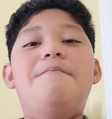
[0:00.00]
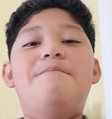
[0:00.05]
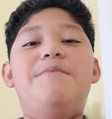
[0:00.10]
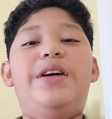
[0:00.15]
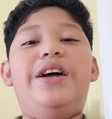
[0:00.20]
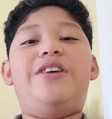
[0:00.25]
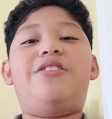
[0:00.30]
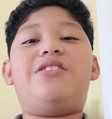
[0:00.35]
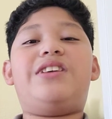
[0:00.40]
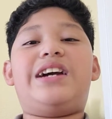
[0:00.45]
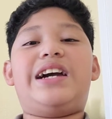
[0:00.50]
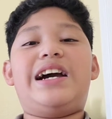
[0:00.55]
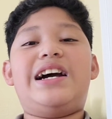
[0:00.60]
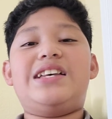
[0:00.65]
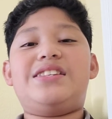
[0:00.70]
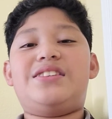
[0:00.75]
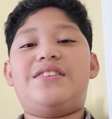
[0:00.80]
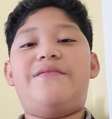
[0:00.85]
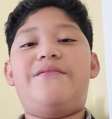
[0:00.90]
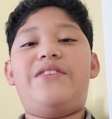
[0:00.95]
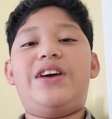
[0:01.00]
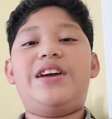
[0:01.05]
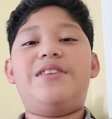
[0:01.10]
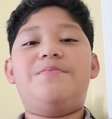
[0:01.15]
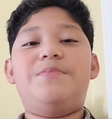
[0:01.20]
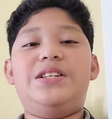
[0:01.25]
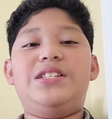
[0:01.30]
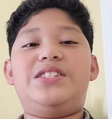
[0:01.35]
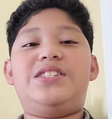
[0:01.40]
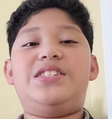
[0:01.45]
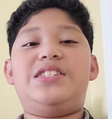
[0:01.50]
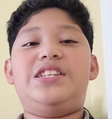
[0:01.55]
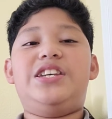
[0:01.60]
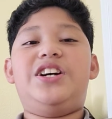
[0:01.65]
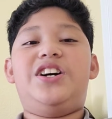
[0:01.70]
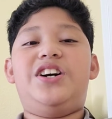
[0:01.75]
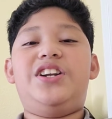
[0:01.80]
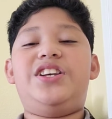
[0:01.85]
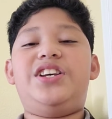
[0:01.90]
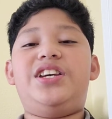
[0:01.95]
milk has vitamin C
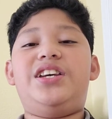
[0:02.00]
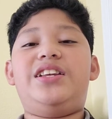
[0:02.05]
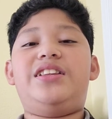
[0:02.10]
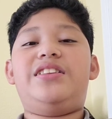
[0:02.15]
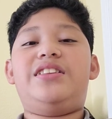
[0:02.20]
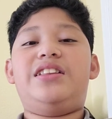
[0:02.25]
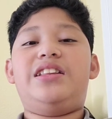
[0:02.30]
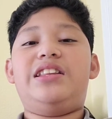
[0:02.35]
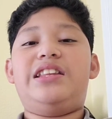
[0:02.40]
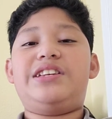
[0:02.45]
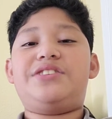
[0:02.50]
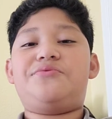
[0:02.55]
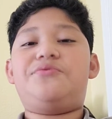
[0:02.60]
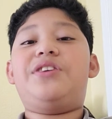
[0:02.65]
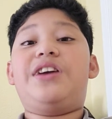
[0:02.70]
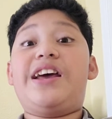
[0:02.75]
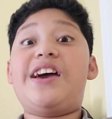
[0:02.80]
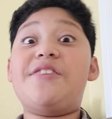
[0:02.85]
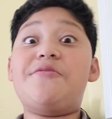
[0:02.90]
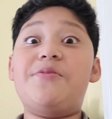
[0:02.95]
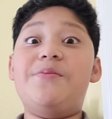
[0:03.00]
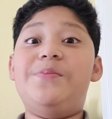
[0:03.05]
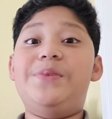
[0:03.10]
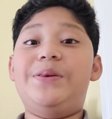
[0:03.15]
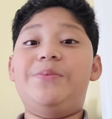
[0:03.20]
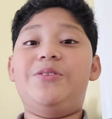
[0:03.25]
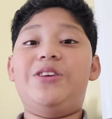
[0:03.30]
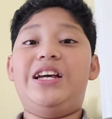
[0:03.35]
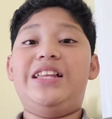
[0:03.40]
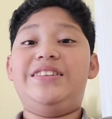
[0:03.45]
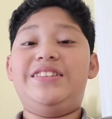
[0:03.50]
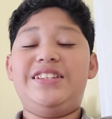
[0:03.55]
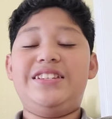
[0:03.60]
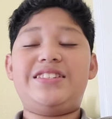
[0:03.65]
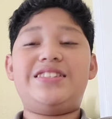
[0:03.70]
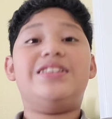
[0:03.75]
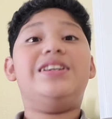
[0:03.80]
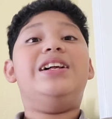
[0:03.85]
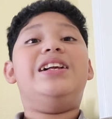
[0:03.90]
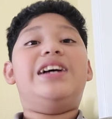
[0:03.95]
on it. That's what I remember, at
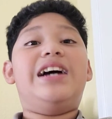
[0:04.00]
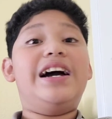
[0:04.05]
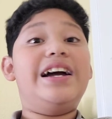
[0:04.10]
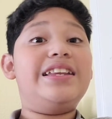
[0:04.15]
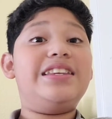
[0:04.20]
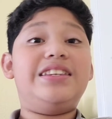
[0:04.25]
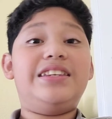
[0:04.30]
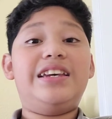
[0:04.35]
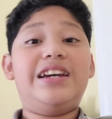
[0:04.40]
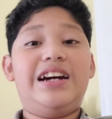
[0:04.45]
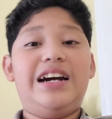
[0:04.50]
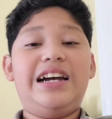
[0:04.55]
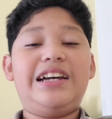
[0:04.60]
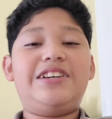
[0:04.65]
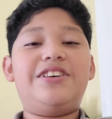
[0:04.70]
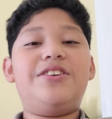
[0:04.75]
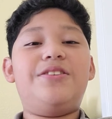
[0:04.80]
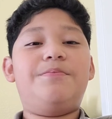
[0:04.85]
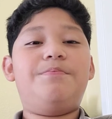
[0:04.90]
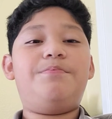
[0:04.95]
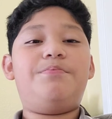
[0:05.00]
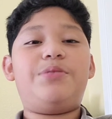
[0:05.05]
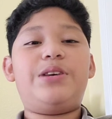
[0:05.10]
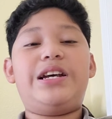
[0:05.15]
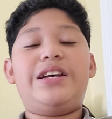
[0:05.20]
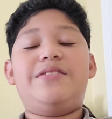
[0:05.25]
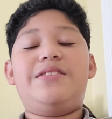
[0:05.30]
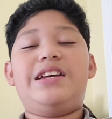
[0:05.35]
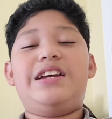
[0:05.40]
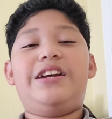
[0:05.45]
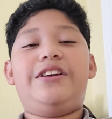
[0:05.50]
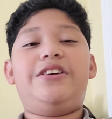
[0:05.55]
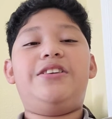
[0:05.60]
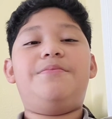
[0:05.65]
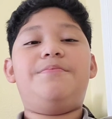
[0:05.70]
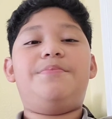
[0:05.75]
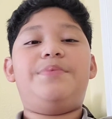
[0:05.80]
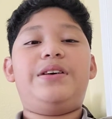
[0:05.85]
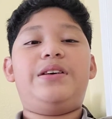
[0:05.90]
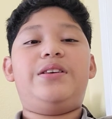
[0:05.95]
least. And yeah, I could
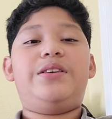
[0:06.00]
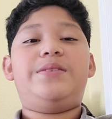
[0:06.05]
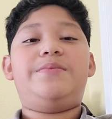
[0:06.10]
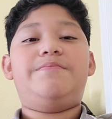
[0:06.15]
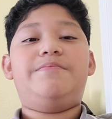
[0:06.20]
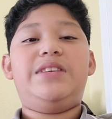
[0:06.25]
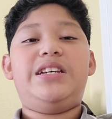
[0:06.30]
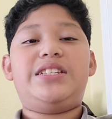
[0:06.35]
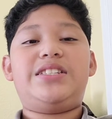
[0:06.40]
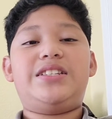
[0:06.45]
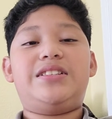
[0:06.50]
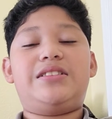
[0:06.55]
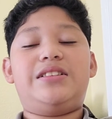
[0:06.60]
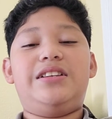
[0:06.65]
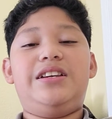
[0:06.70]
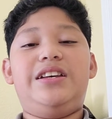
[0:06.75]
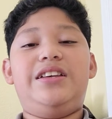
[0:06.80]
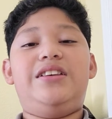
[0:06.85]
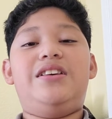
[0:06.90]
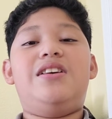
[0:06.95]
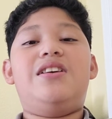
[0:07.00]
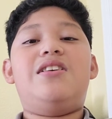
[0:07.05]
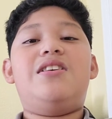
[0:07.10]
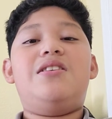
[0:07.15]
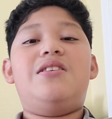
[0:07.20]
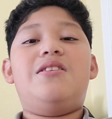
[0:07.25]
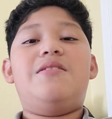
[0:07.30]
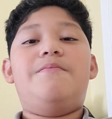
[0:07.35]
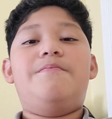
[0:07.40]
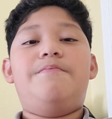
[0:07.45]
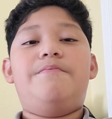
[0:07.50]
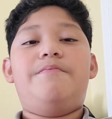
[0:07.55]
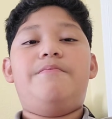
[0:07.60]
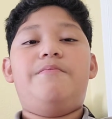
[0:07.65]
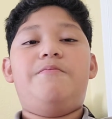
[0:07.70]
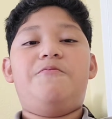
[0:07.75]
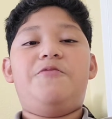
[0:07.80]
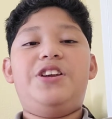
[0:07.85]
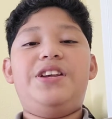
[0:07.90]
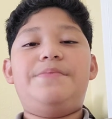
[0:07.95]
basically
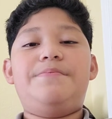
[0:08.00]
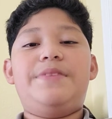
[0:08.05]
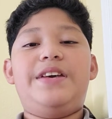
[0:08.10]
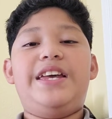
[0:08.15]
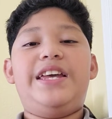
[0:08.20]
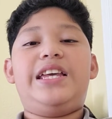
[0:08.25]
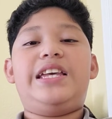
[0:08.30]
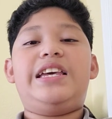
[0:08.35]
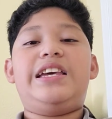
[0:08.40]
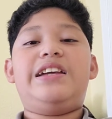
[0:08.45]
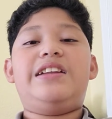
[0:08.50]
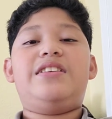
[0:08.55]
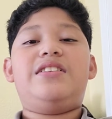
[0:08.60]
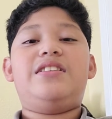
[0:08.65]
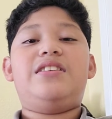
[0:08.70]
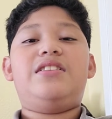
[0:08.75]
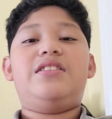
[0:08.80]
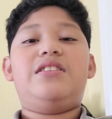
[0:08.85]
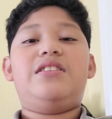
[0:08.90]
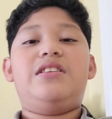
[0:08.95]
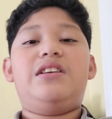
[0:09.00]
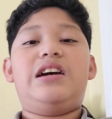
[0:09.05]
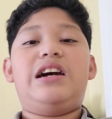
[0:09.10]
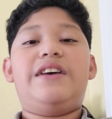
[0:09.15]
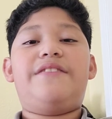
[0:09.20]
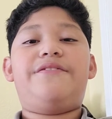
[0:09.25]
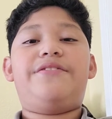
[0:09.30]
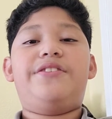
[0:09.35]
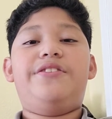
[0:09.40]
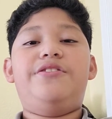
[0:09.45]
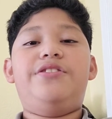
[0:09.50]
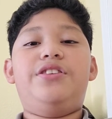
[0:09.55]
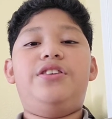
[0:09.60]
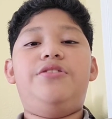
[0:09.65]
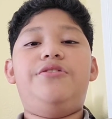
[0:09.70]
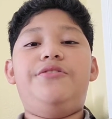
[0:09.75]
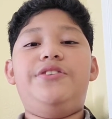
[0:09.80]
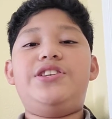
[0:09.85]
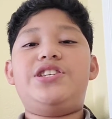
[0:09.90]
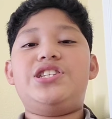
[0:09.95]
remake it after the
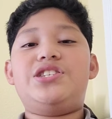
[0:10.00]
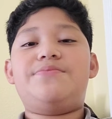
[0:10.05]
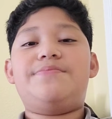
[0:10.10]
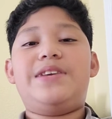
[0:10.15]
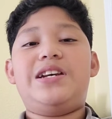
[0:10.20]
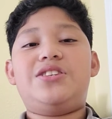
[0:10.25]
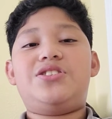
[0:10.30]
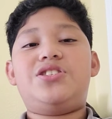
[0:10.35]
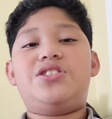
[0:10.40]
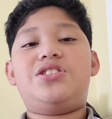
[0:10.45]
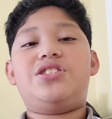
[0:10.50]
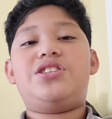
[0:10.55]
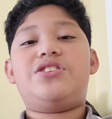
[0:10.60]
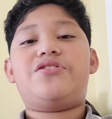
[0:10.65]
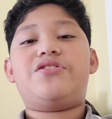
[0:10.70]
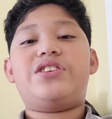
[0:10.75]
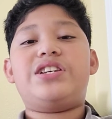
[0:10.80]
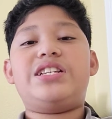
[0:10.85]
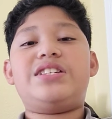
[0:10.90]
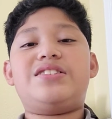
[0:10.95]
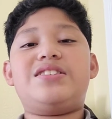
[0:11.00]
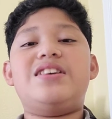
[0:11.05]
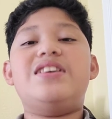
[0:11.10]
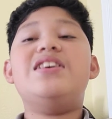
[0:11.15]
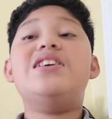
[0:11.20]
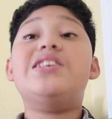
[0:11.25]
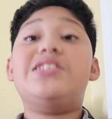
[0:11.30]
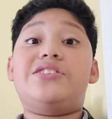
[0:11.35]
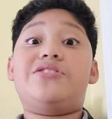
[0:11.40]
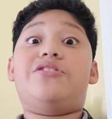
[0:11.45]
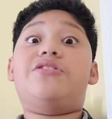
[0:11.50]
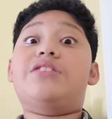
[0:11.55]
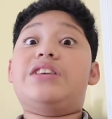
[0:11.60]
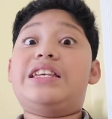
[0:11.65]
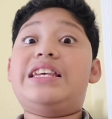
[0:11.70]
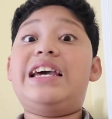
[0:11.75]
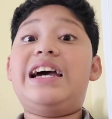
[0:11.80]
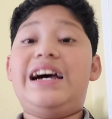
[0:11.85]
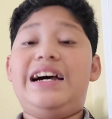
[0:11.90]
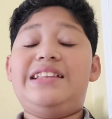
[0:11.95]
Luigi's Mansion series. So
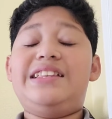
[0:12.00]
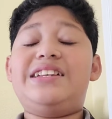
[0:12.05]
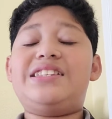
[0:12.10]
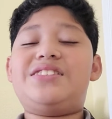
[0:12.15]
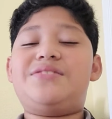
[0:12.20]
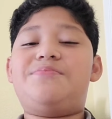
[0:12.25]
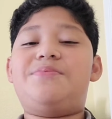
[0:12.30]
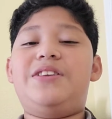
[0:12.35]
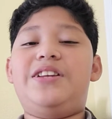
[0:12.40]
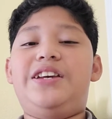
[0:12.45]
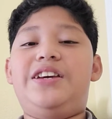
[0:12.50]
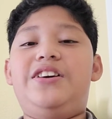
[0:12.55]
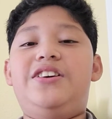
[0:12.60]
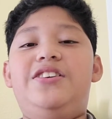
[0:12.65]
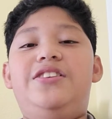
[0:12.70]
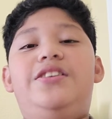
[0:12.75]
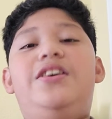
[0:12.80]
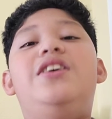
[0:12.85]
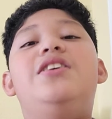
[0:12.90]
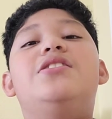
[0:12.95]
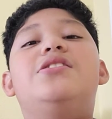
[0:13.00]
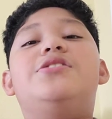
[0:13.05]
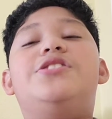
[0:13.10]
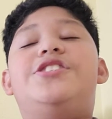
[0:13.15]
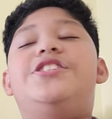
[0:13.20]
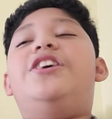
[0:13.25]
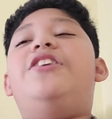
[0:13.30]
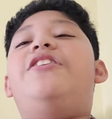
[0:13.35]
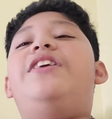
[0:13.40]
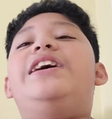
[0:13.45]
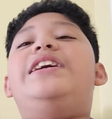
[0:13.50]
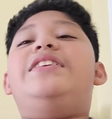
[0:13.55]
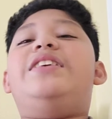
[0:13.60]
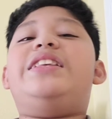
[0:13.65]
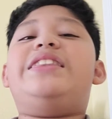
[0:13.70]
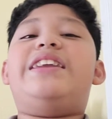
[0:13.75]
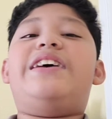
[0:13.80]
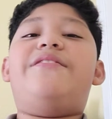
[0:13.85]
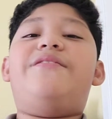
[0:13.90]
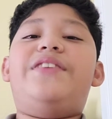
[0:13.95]
yeah, that's pretty good. So I
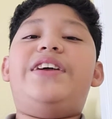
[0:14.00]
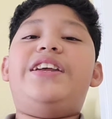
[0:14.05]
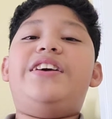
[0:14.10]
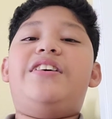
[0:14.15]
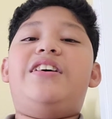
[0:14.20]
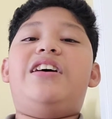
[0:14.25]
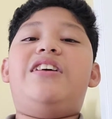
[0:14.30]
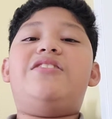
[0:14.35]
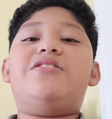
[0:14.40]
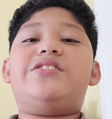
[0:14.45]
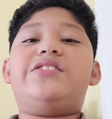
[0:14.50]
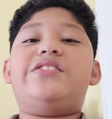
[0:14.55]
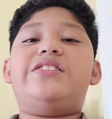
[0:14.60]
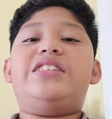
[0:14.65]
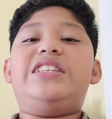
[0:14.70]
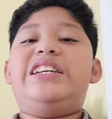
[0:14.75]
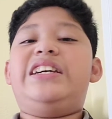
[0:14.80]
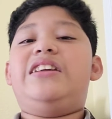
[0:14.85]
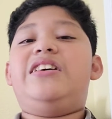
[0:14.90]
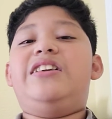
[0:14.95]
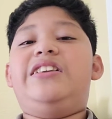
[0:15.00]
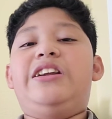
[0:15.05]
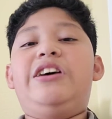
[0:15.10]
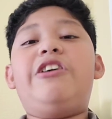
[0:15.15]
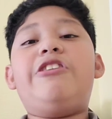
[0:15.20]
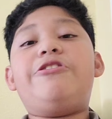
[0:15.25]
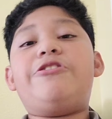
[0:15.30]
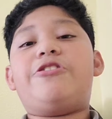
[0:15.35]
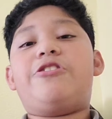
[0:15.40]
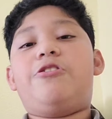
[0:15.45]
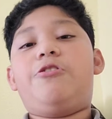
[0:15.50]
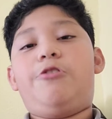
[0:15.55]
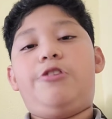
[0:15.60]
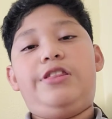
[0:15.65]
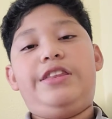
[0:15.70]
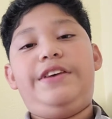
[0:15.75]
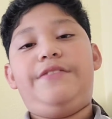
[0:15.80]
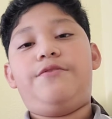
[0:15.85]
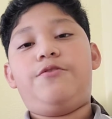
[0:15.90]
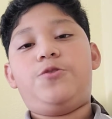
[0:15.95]
did that video. I also did another
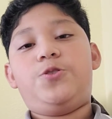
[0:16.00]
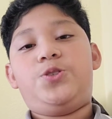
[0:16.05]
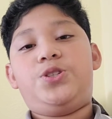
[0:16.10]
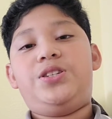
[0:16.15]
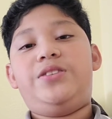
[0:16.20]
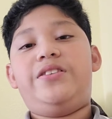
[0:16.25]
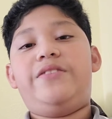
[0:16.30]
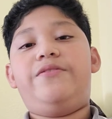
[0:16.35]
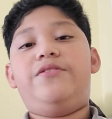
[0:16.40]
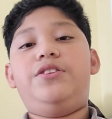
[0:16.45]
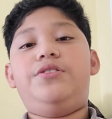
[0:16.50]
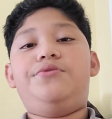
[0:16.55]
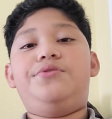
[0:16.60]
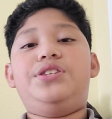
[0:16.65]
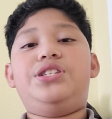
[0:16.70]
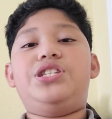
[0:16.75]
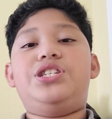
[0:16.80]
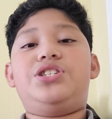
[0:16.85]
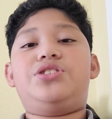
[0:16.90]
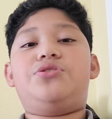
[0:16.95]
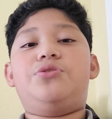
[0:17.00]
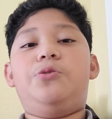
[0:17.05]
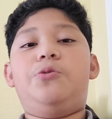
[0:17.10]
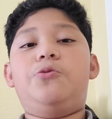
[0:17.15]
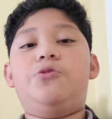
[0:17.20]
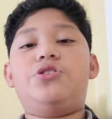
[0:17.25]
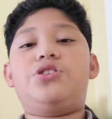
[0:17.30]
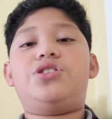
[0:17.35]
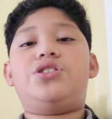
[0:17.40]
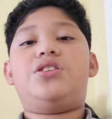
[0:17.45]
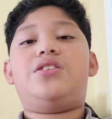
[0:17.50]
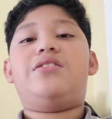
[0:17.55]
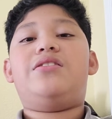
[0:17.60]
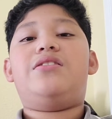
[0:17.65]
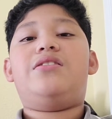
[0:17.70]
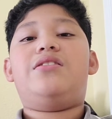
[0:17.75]
early version of Luigi's Tours,